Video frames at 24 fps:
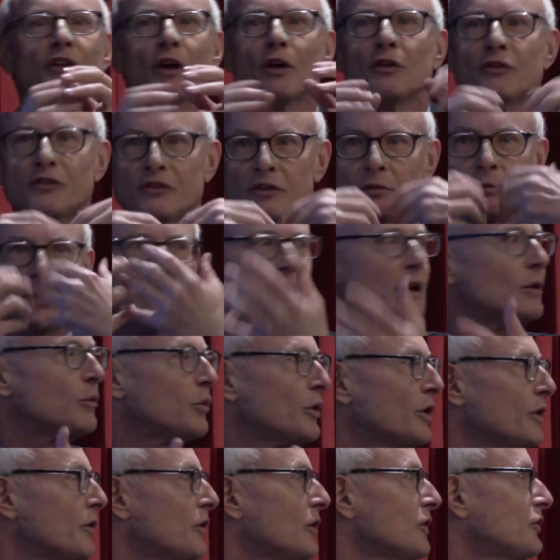those to meet a
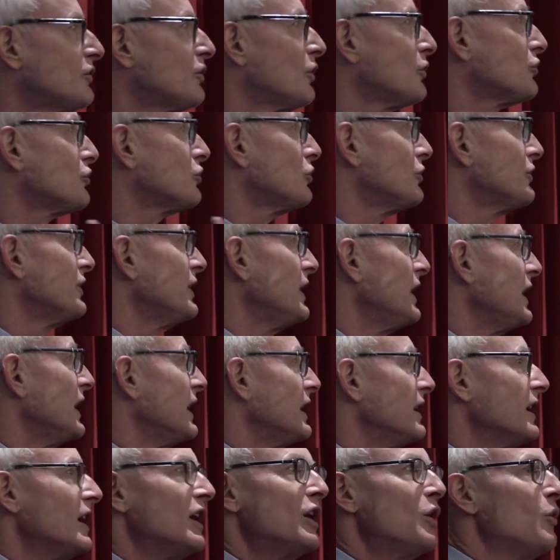worthy social
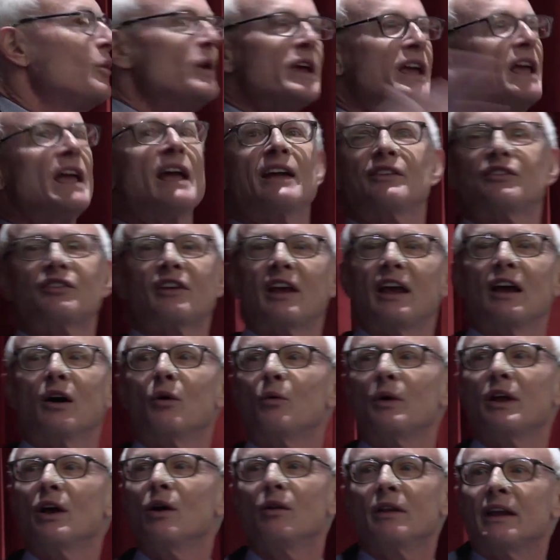need, we can't scale.
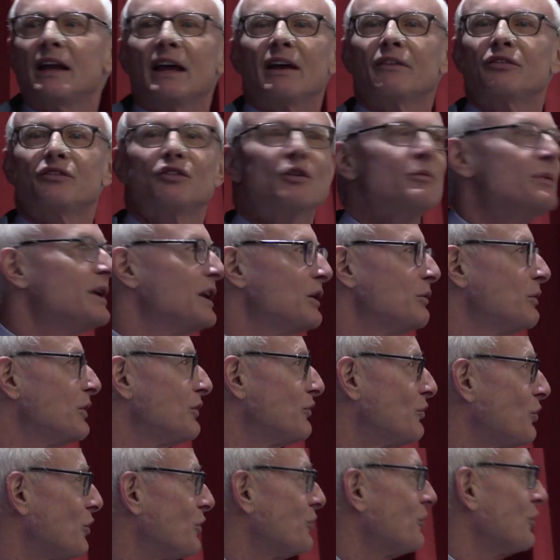We only have so many
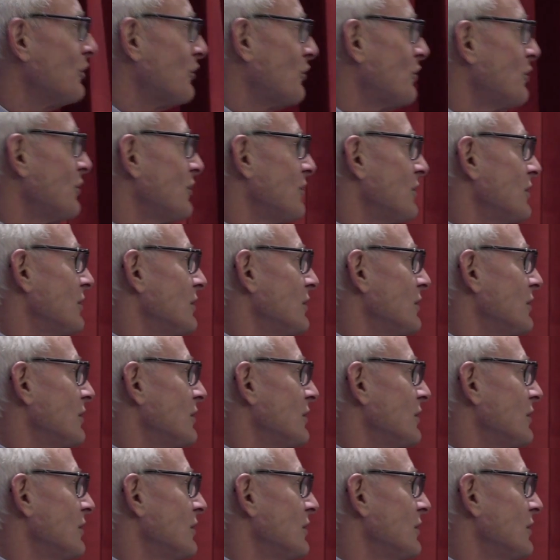resources.